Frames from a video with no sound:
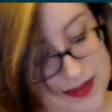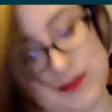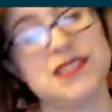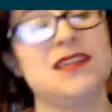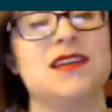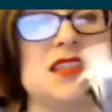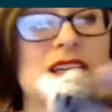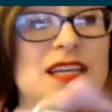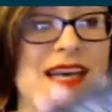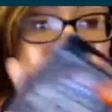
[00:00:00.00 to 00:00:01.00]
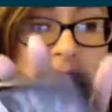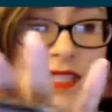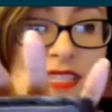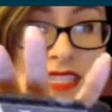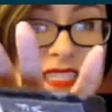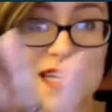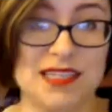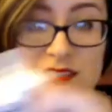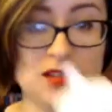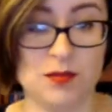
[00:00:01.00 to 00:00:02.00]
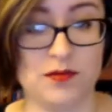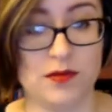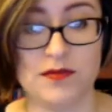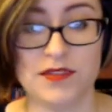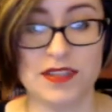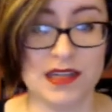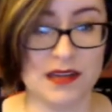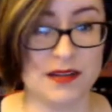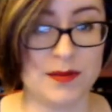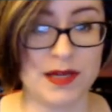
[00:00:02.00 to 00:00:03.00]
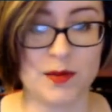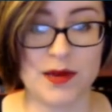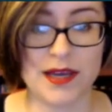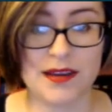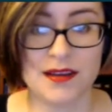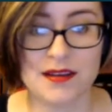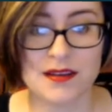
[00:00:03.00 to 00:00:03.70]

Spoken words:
am seriously going to empty this entire tube of wood filler, by the way.